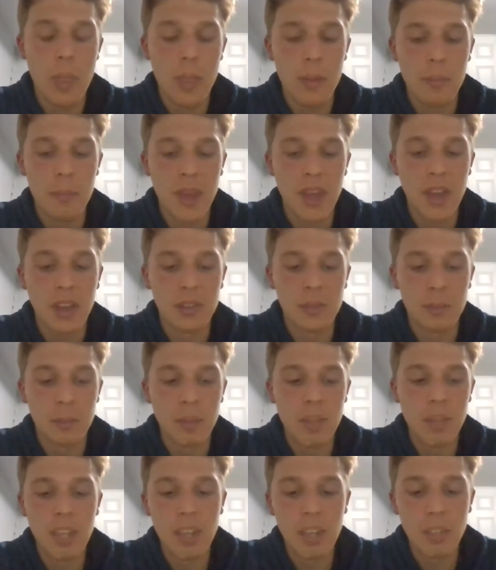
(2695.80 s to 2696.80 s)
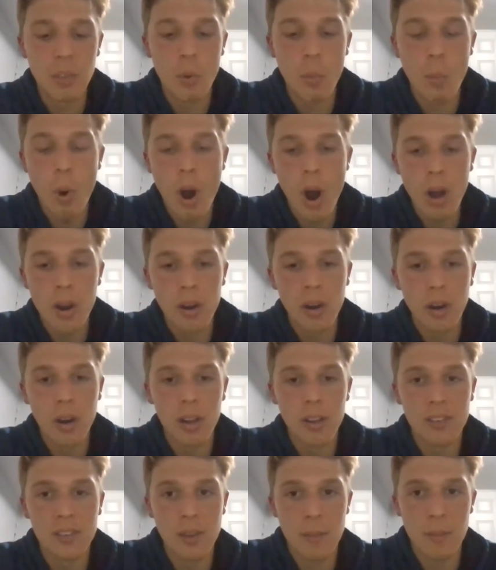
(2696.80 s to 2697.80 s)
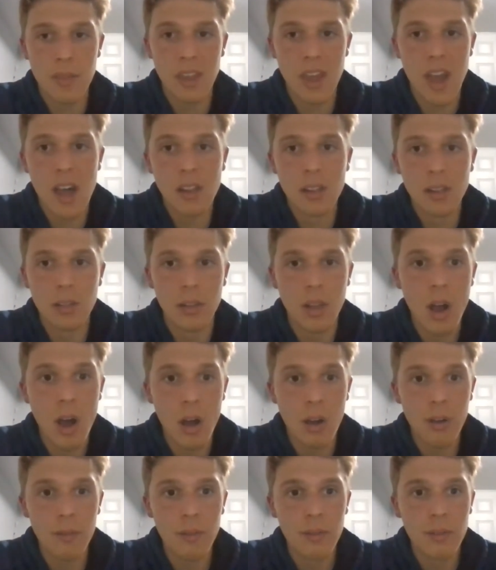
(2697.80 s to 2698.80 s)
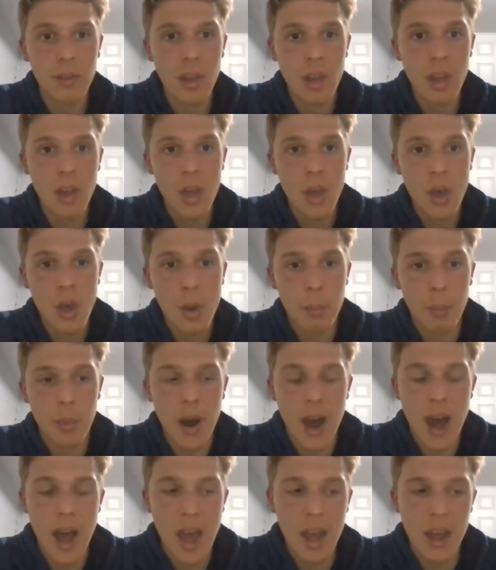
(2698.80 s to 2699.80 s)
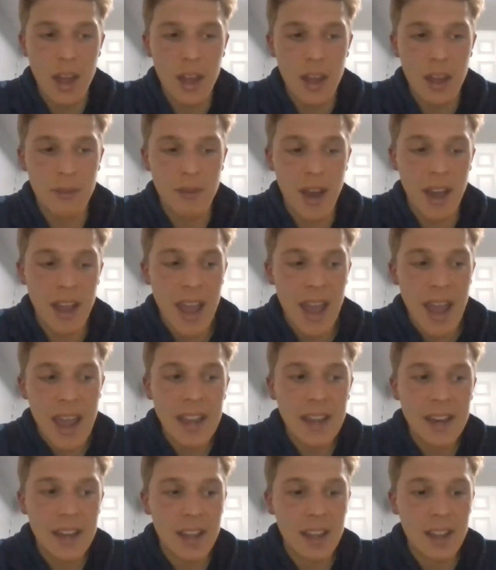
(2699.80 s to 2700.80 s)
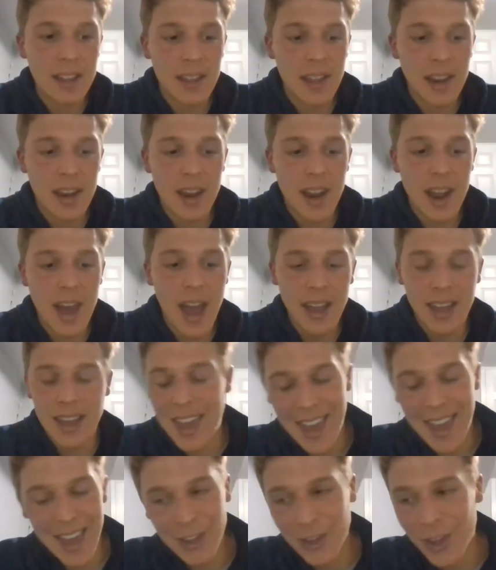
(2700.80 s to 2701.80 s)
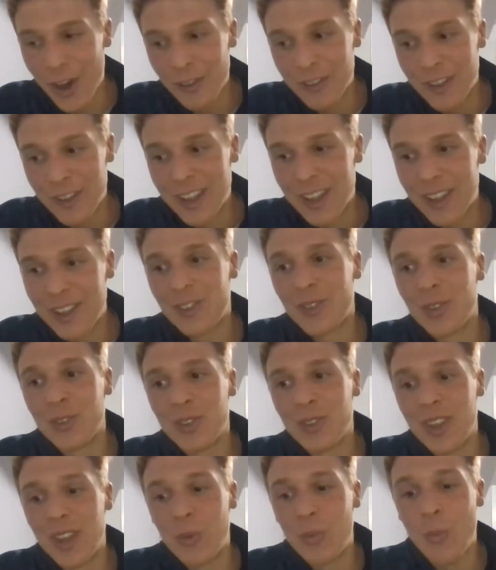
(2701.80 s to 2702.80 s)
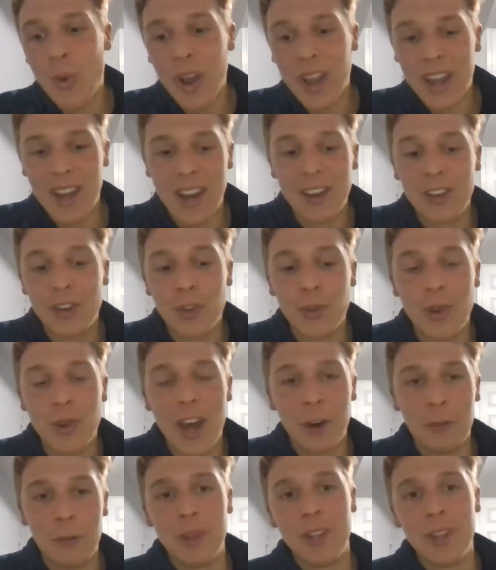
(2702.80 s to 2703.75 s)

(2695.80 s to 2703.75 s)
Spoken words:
Because being in the water is something I love, but if I hate it, then I can't love it. So it's like, what can I do to help me